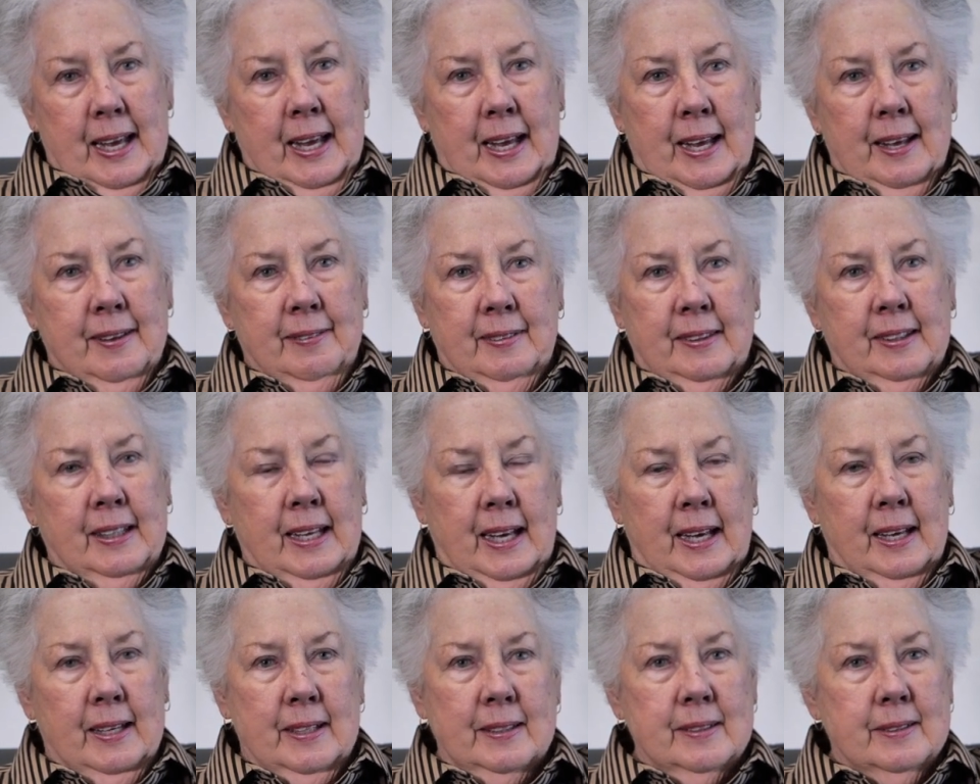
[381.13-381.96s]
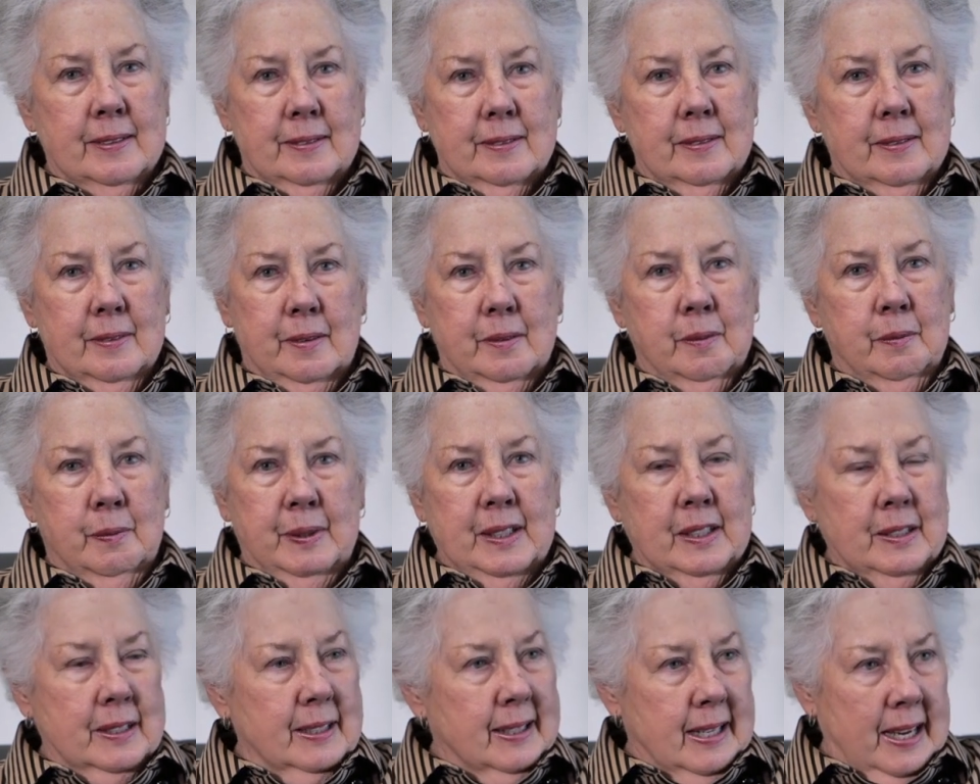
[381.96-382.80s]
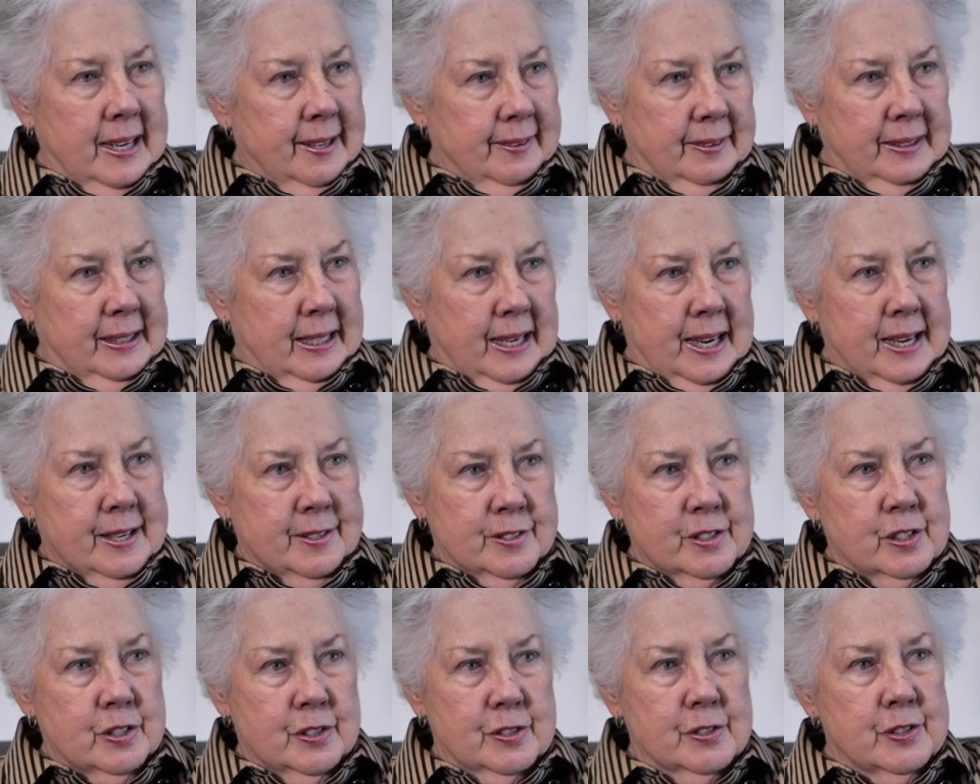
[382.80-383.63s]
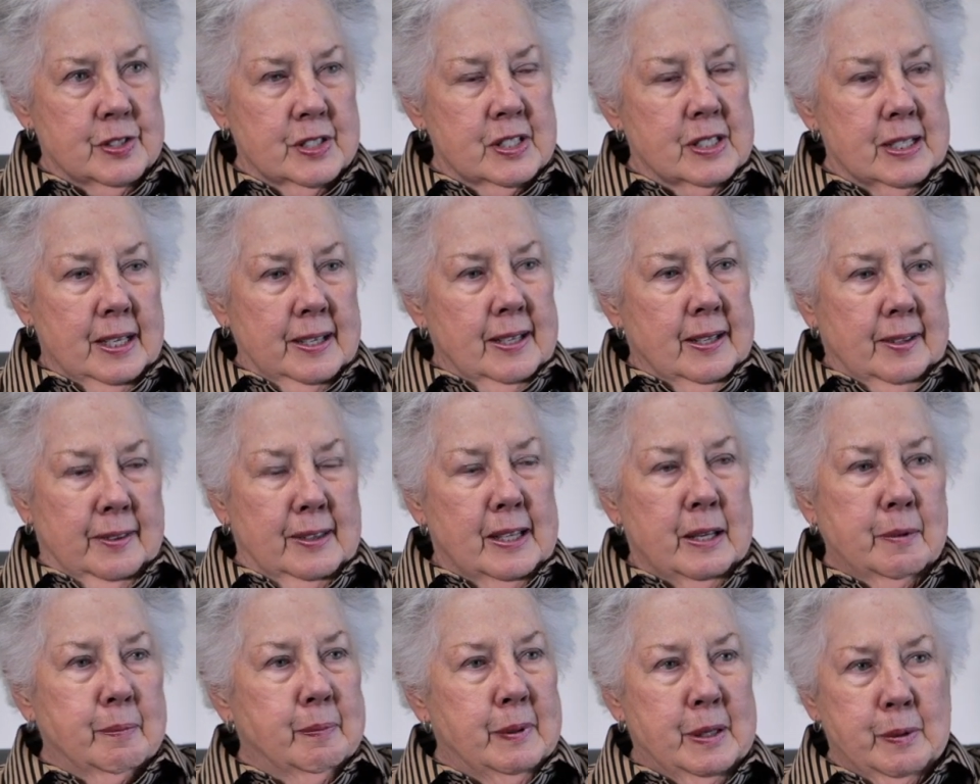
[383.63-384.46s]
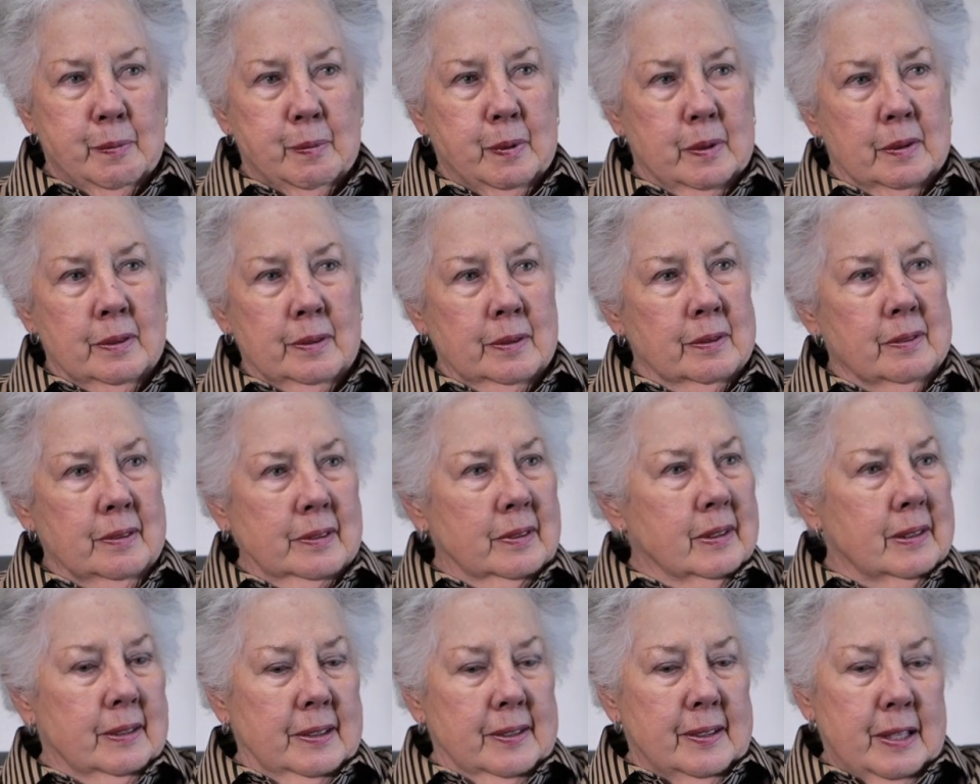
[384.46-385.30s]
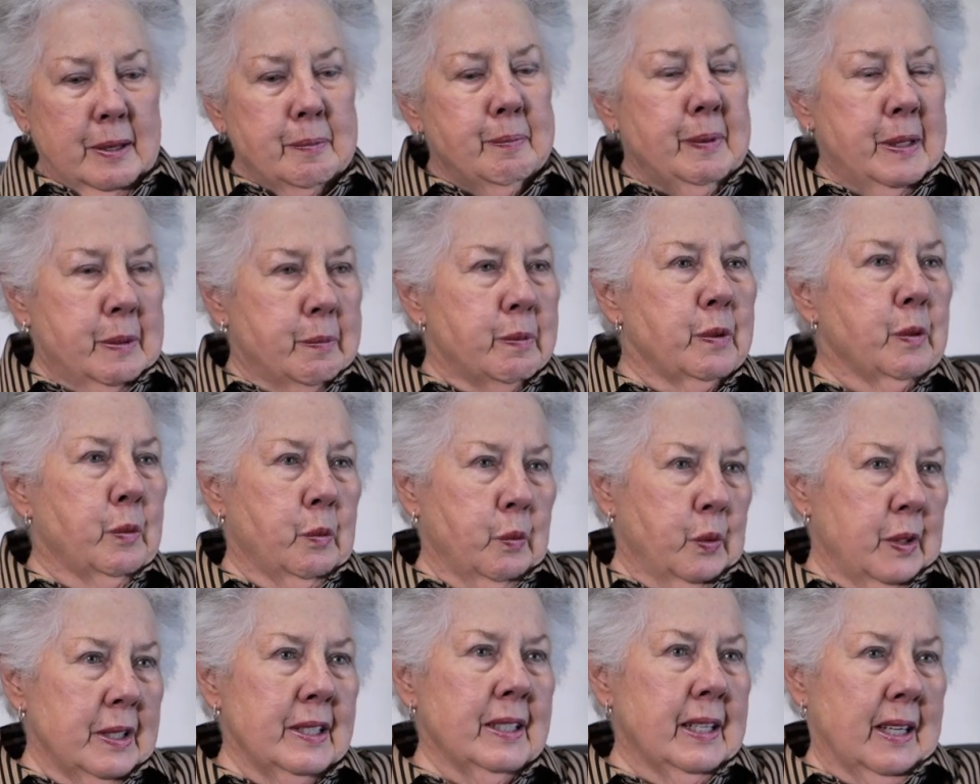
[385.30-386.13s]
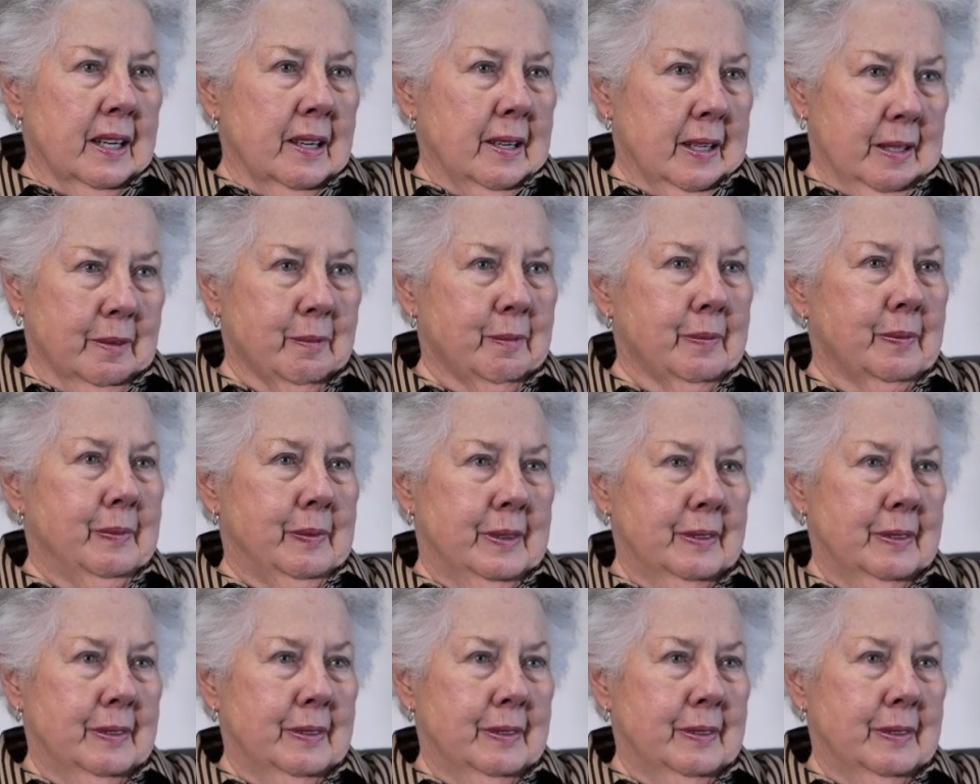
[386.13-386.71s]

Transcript: and that we could get the answers, that people would come,